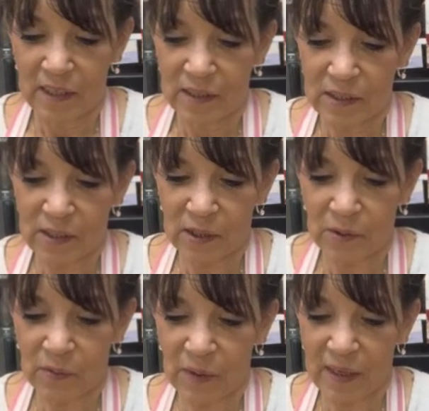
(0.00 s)

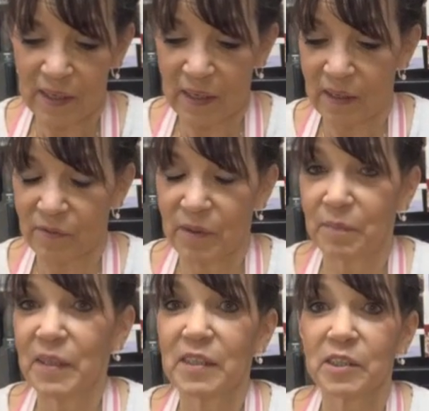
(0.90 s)
So I have an
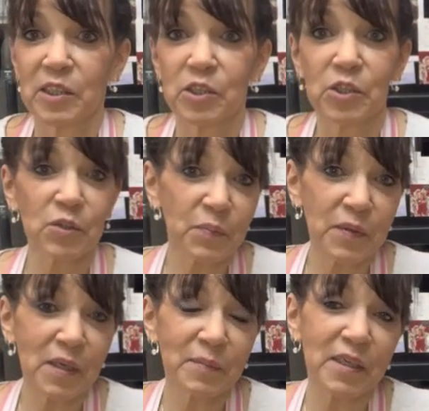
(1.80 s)
amazing soup
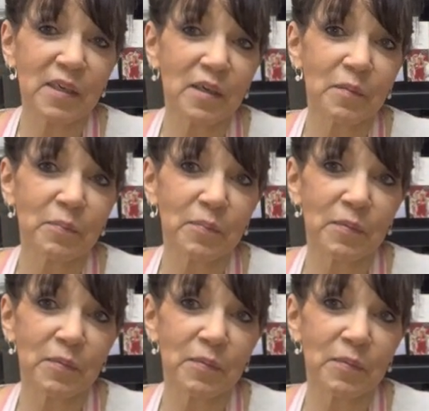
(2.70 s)
coming up,